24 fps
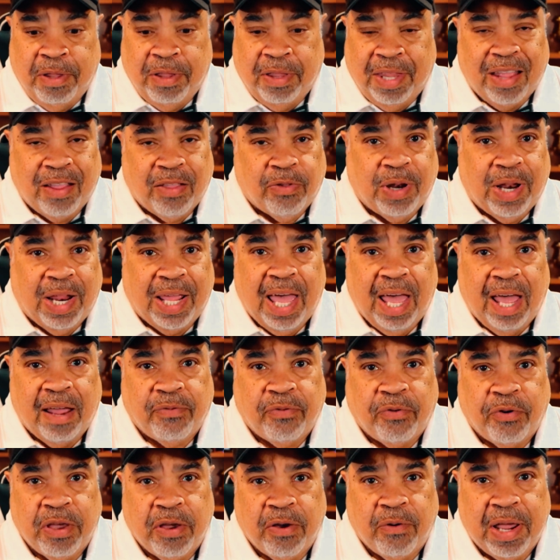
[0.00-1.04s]
That's what I got
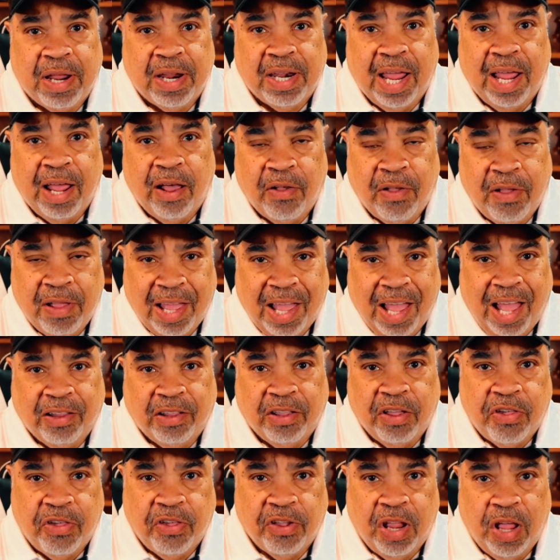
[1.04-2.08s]
for you right now. I'll
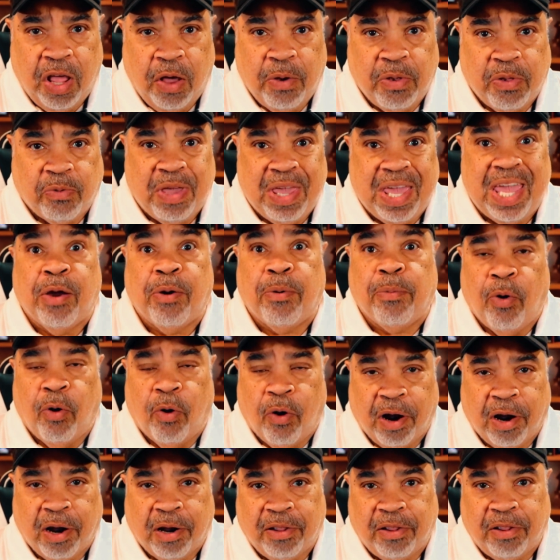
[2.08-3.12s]
let you know as we hear
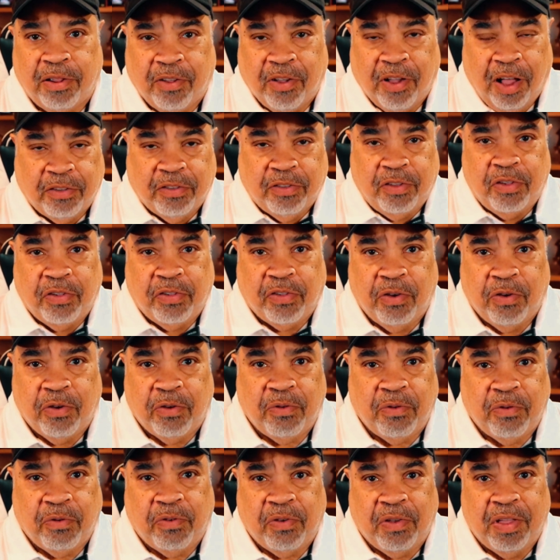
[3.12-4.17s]
more. Talk to you
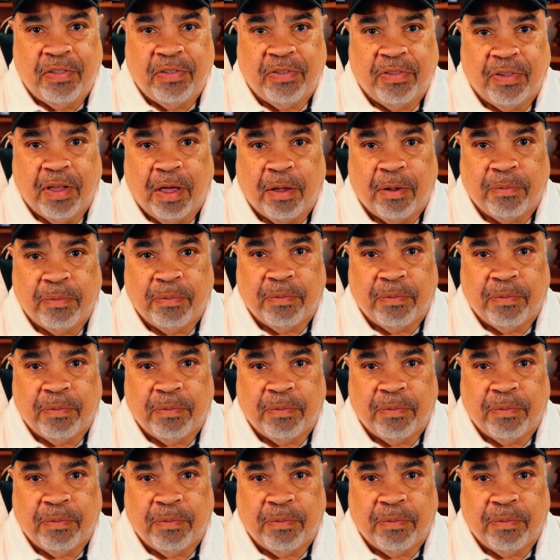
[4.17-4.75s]
soon. Fins up.